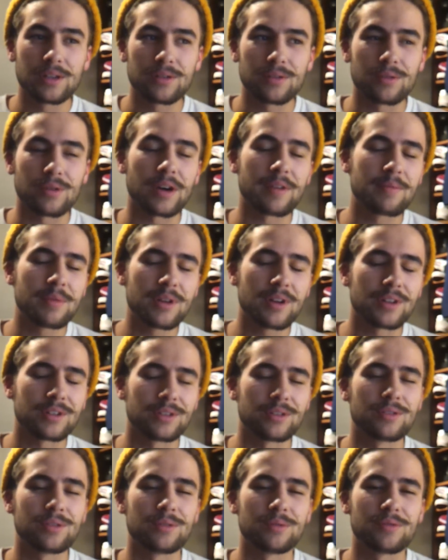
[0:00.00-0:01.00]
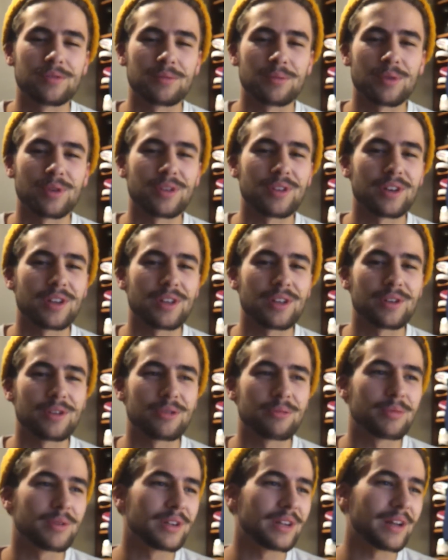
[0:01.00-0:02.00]
well, I've been on YouTube for more than a
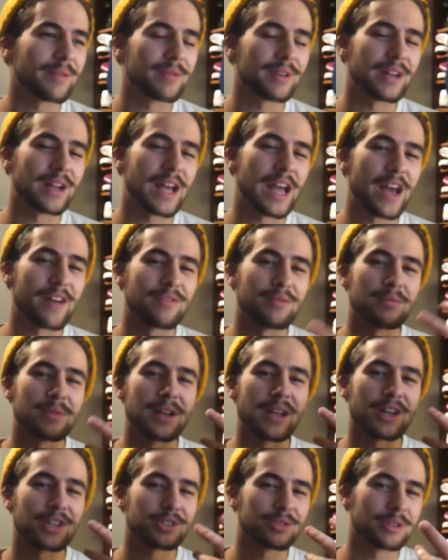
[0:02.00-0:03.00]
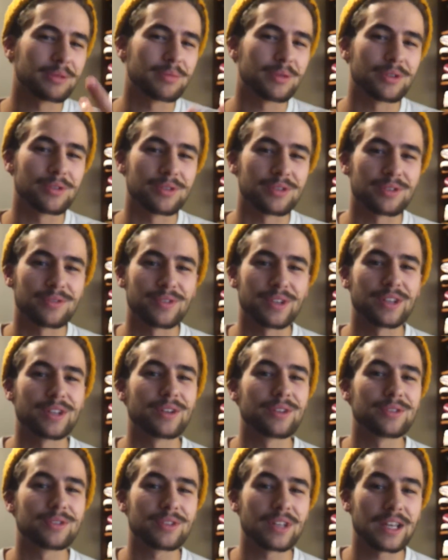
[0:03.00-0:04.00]
year, but I mean, I haven't been actually producing
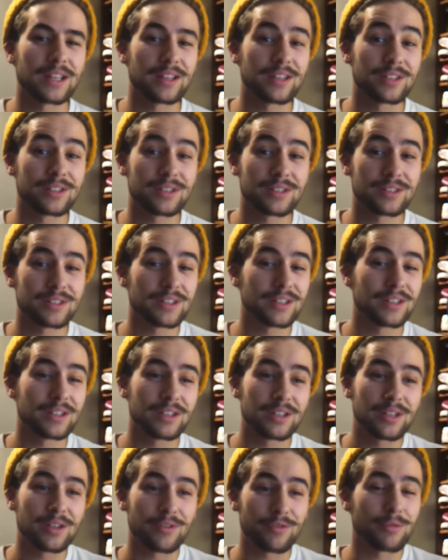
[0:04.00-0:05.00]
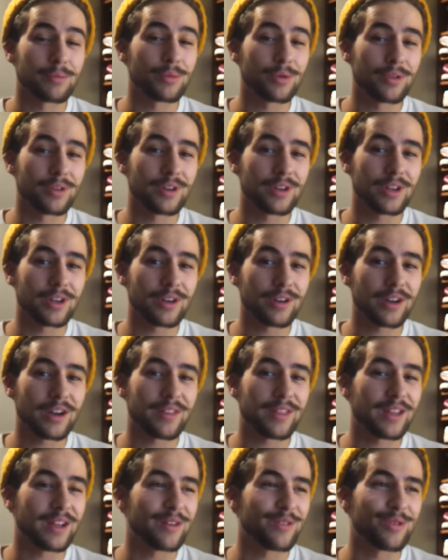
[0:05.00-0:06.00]
videos like this for more than a year. I
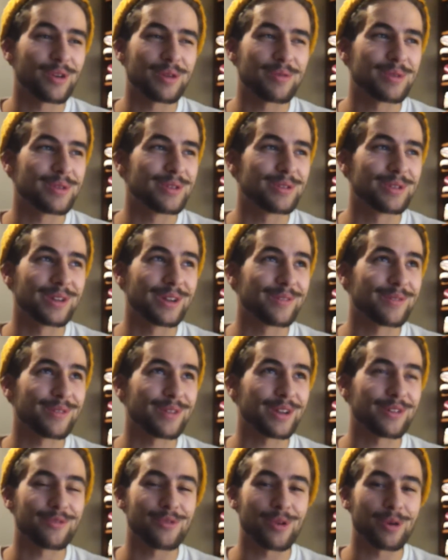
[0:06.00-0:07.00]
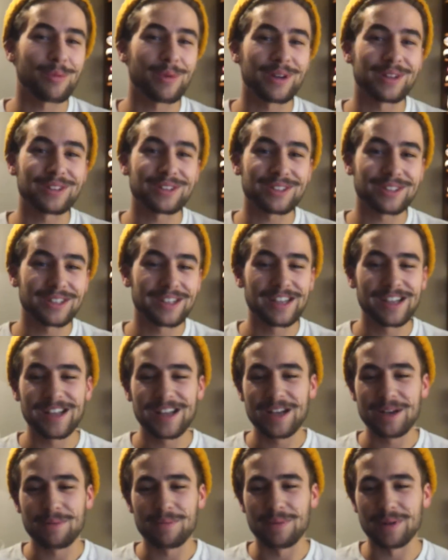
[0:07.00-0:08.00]
think I've only been doing it for like four months,
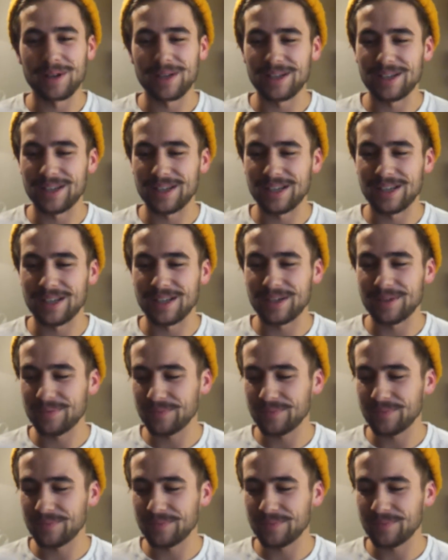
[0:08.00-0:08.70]
but uh,